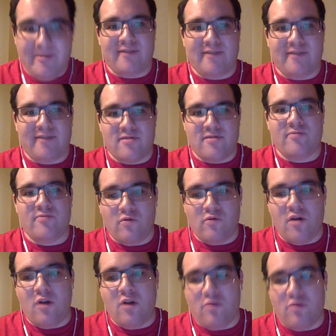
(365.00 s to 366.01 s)
for a
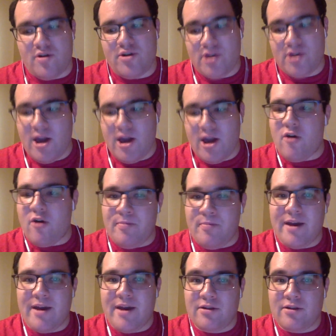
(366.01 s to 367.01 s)
worse show,
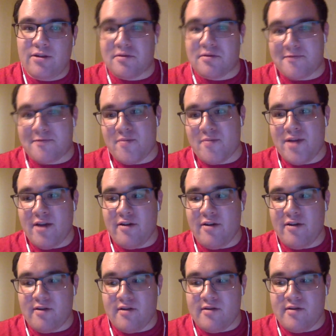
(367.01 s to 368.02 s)
but it shows what our priorities
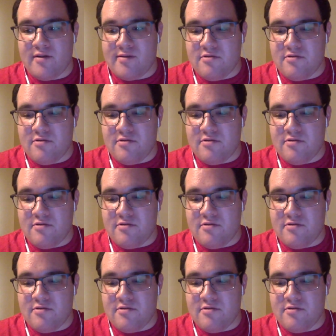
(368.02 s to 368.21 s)
are. So,